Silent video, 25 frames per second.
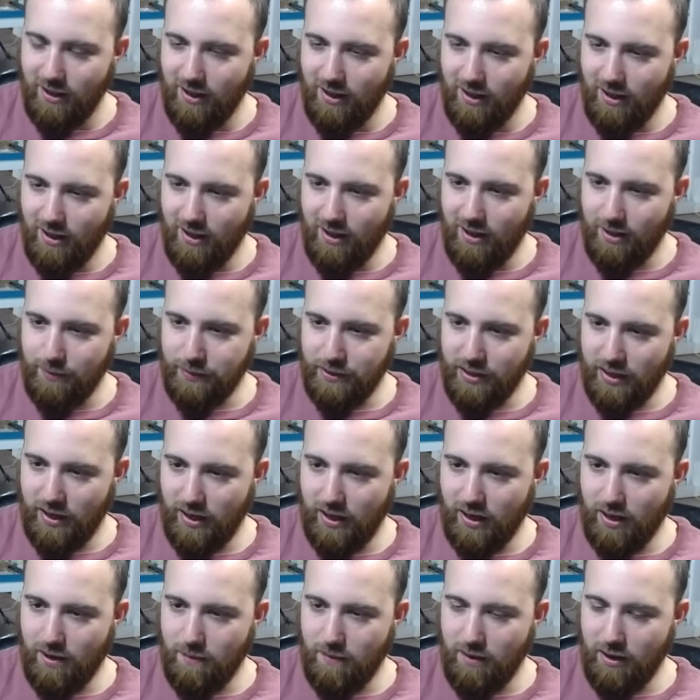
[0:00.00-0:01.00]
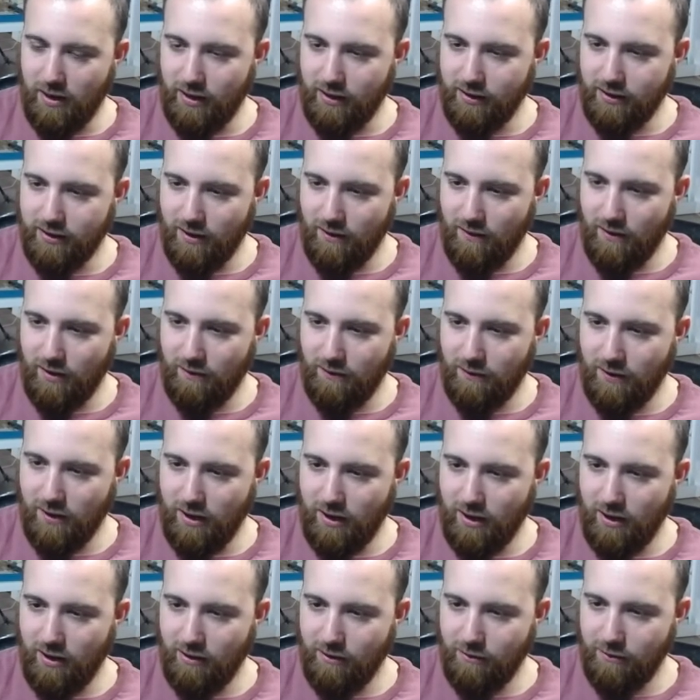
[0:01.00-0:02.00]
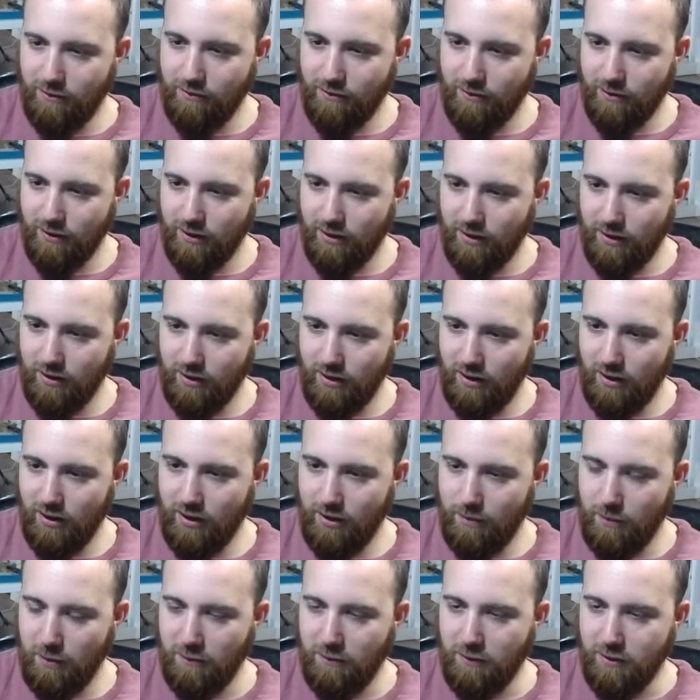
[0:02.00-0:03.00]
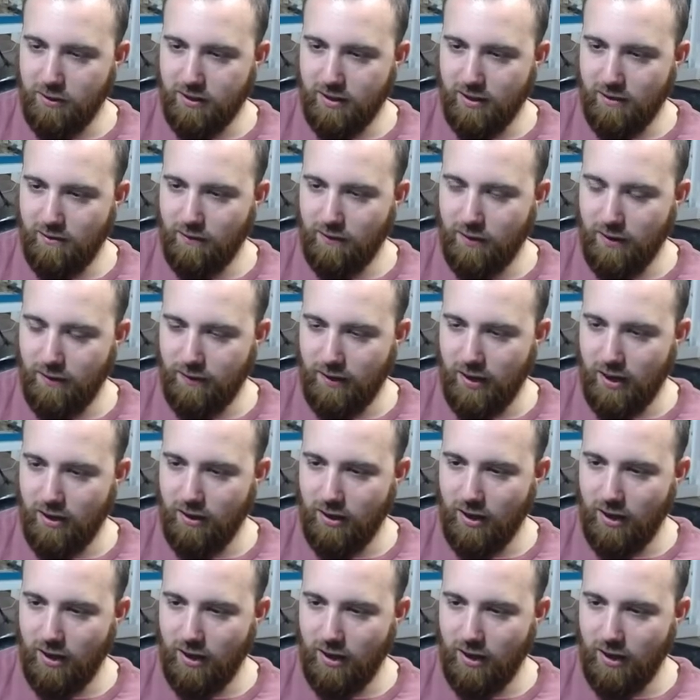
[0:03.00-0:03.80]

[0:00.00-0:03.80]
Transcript: Uh, I'm setting up my 75, uh, my first 75 gallon.